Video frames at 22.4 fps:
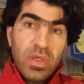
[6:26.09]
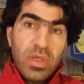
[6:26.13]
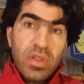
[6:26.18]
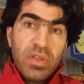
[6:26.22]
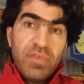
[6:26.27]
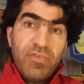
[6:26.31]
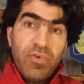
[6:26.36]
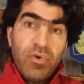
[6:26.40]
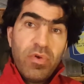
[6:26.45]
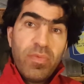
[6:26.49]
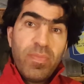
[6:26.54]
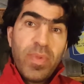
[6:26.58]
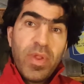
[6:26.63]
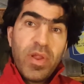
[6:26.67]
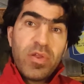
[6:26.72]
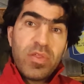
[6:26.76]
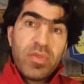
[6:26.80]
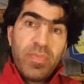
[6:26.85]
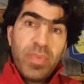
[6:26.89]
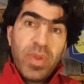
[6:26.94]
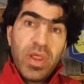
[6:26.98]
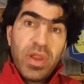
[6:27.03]
4
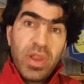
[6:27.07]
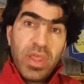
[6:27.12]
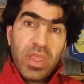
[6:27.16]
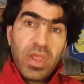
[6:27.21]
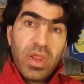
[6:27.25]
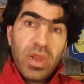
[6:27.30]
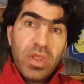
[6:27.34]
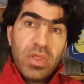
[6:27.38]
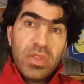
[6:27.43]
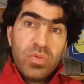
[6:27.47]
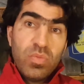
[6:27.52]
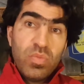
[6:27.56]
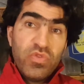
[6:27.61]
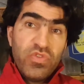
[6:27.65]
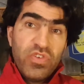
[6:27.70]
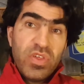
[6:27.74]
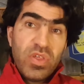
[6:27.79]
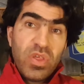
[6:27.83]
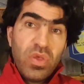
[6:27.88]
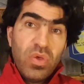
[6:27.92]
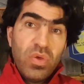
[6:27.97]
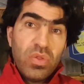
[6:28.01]
players play in England, which
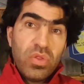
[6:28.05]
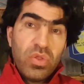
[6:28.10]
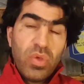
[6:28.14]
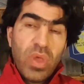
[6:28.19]
is good.